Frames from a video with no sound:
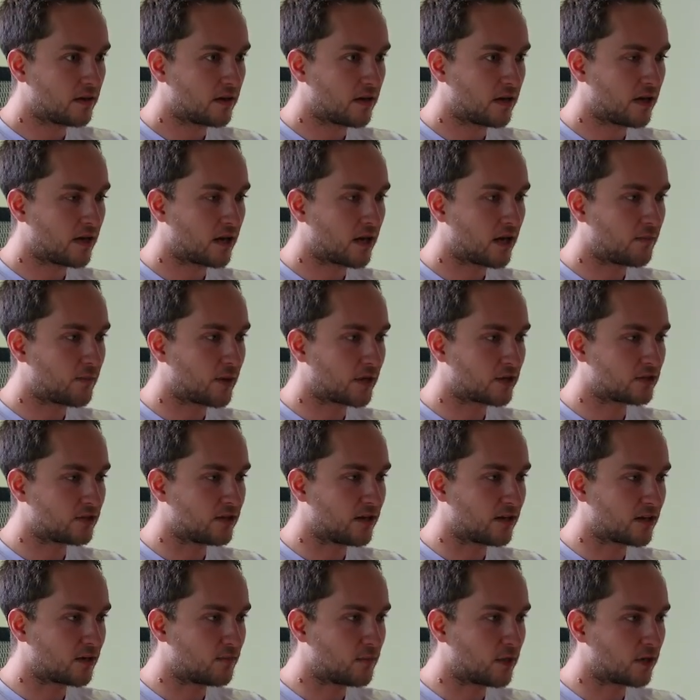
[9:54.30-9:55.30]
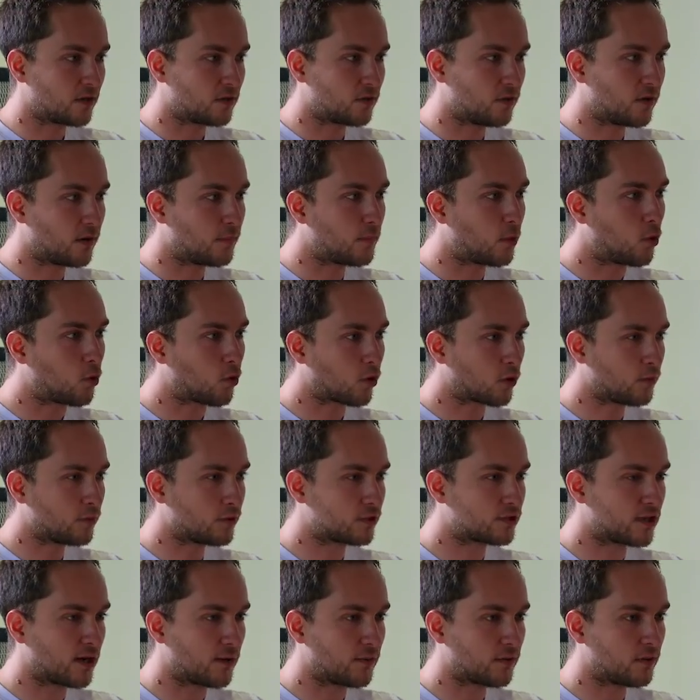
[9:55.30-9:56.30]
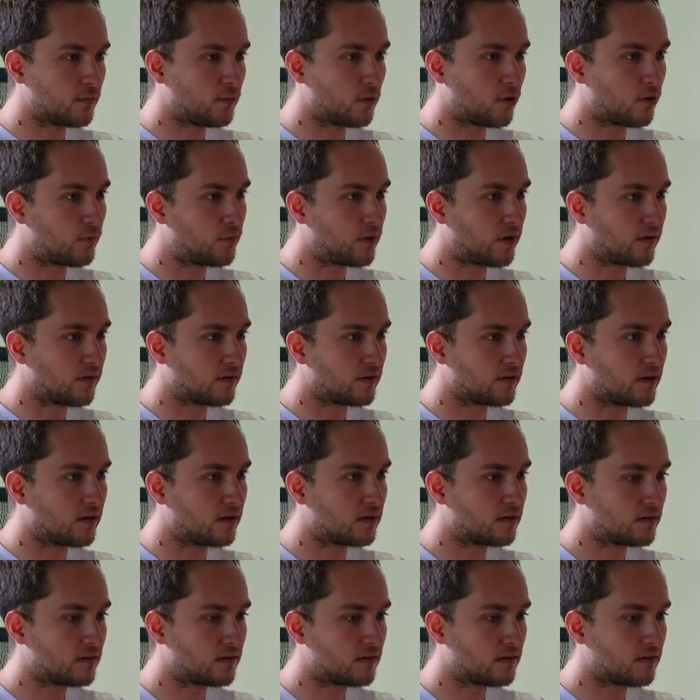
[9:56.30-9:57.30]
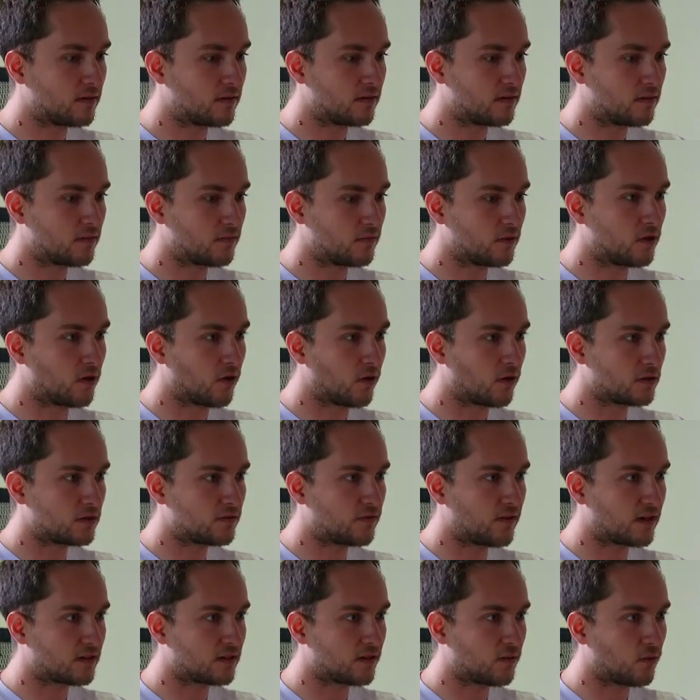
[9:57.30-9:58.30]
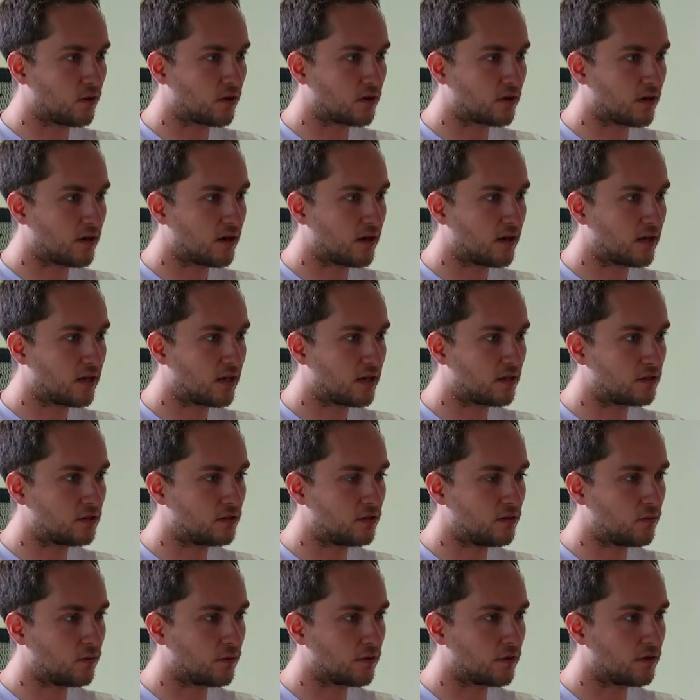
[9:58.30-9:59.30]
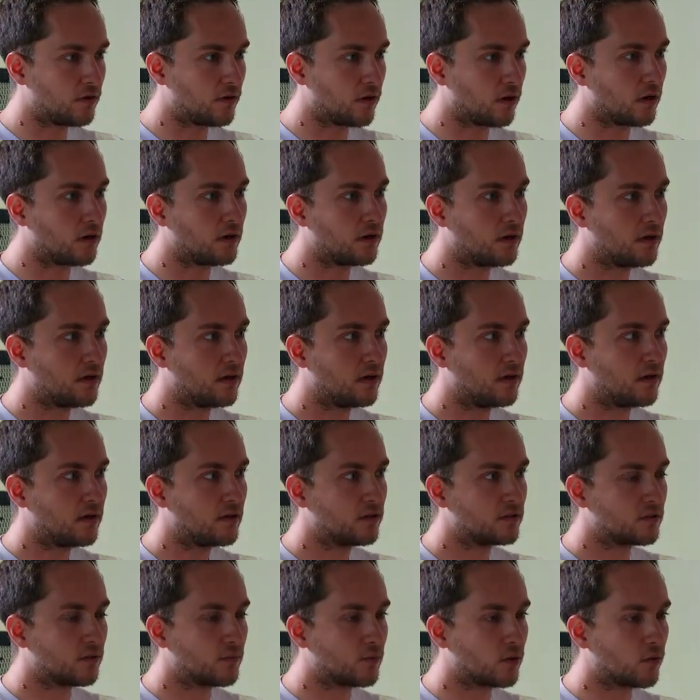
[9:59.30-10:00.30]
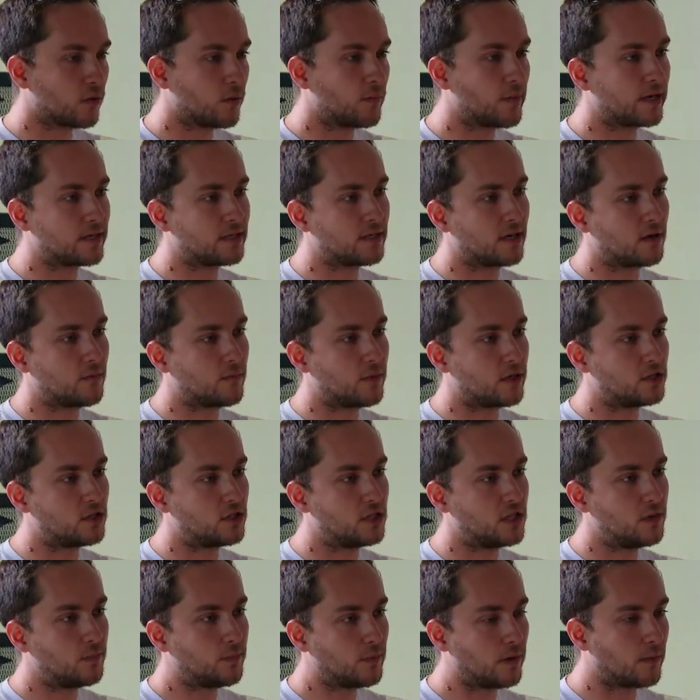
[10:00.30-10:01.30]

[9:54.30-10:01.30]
And I'm actually not going to make it through. I'm a horrible shot with the bow apparently. regardless of the fact I work on it, I can't shoot worth a darn. So I'm going to run back down to my Jeep.